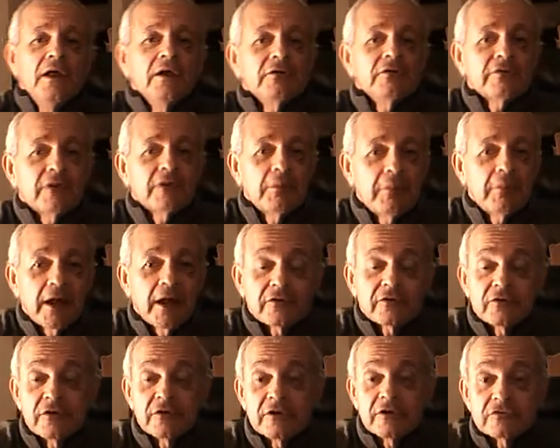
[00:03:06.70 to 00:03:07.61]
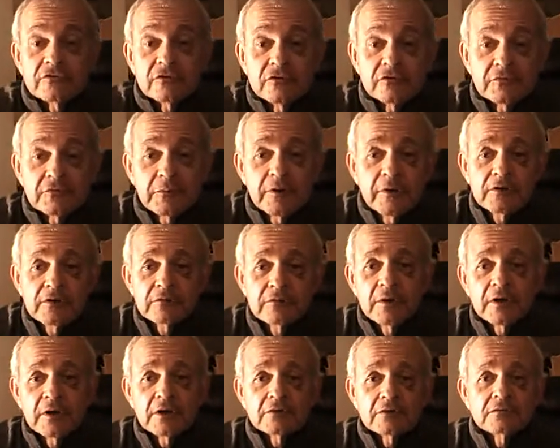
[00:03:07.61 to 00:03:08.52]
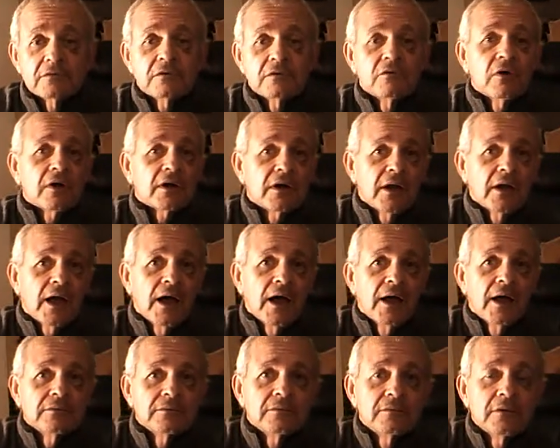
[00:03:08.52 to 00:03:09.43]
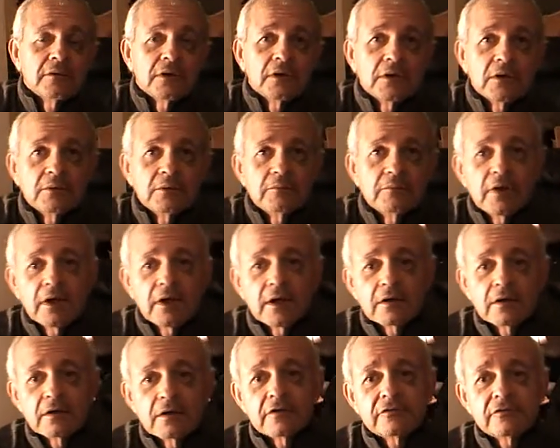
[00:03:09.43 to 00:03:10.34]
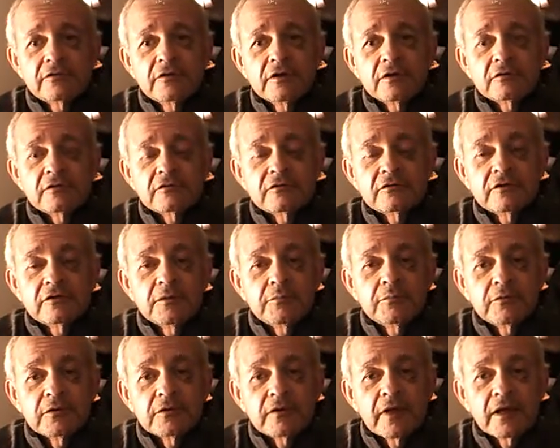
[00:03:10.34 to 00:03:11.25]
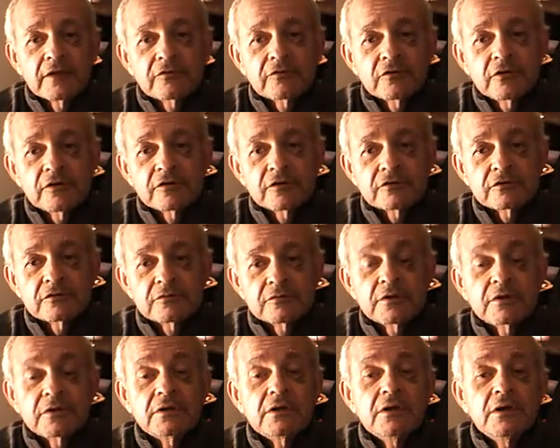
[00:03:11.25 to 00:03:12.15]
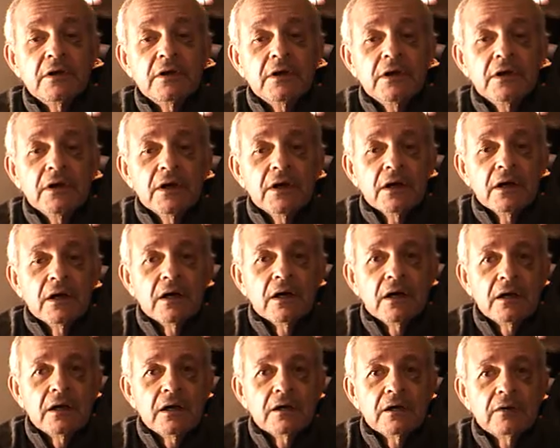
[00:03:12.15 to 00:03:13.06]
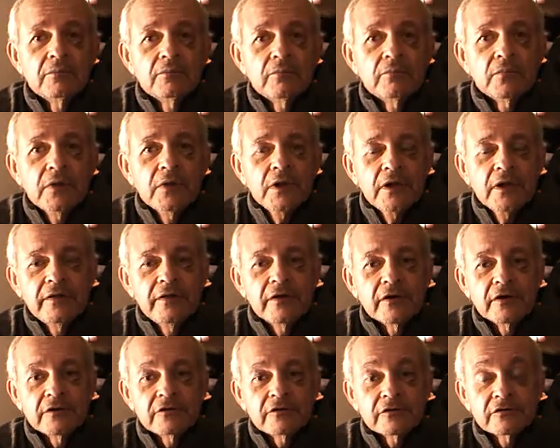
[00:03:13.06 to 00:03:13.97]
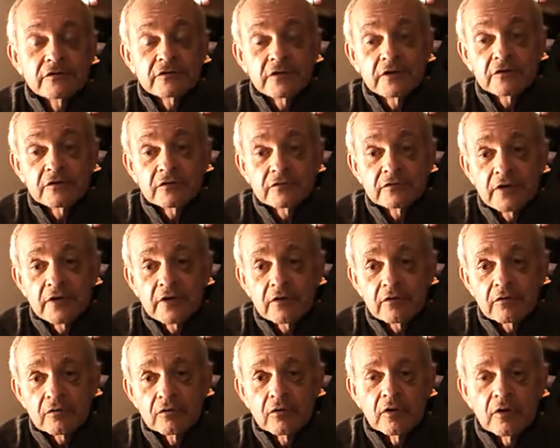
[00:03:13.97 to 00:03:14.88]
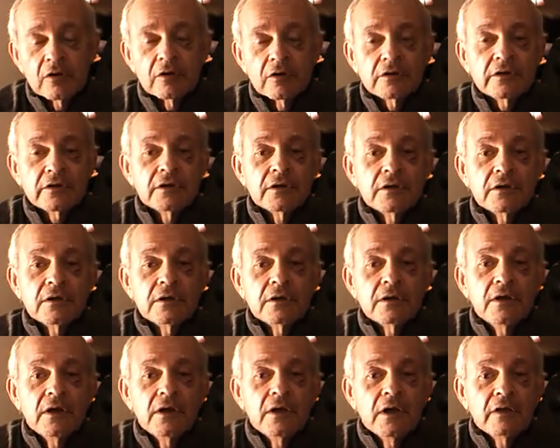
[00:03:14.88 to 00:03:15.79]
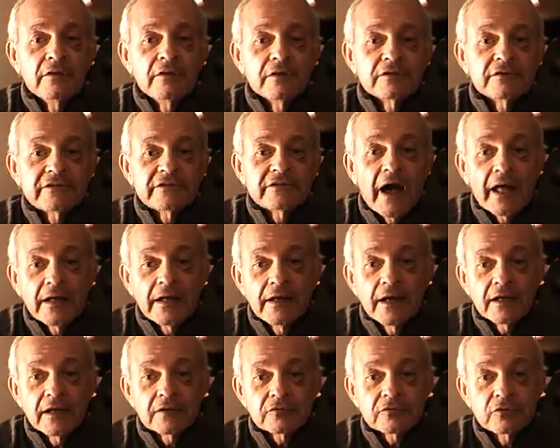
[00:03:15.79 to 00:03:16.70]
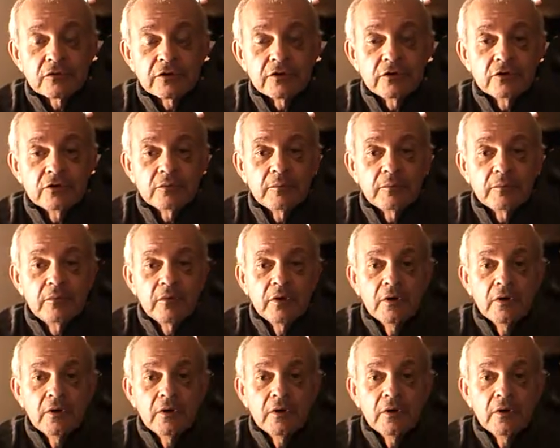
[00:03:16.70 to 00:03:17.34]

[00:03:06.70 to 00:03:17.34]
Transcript: Shambhala tradition speaks about quite a lot. I'm not steeped in that tradition, but there is a sense of sacred world, and the sadhanas where you,